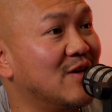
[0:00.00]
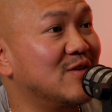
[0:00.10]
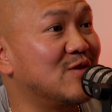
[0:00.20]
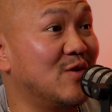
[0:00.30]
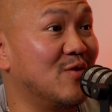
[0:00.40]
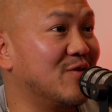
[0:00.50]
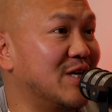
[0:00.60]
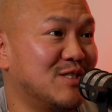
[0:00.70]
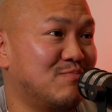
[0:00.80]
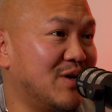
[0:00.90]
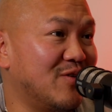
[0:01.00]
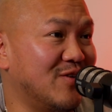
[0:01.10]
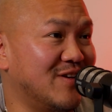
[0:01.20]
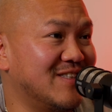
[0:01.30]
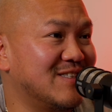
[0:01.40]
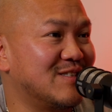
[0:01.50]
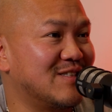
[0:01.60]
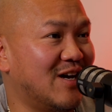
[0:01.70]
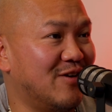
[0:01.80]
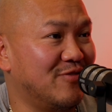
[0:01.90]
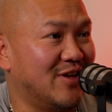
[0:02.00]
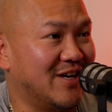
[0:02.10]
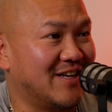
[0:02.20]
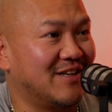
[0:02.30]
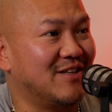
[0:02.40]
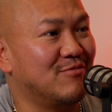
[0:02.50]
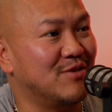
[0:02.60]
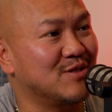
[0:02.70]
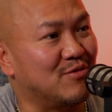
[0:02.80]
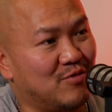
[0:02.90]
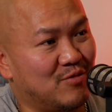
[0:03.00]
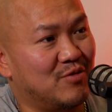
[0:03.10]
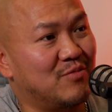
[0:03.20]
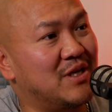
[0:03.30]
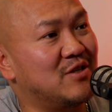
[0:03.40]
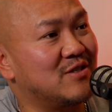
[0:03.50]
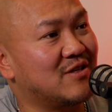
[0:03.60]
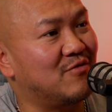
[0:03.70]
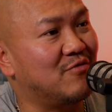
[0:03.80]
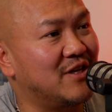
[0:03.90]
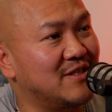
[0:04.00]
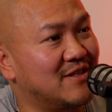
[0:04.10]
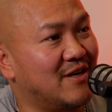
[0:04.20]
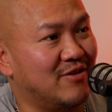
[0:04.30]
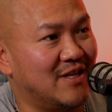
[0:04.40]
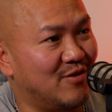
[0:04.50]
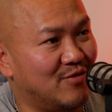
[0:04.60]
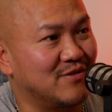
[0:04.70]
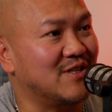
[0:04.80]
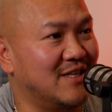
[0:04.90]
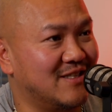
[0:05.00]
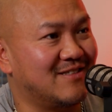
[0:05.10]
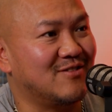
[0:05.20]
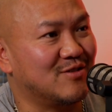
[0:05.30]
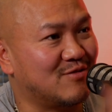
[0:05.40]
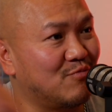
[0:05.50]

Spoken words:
So your experience of like the rest of the world would have been just confined to there, and then all of a sudden it's just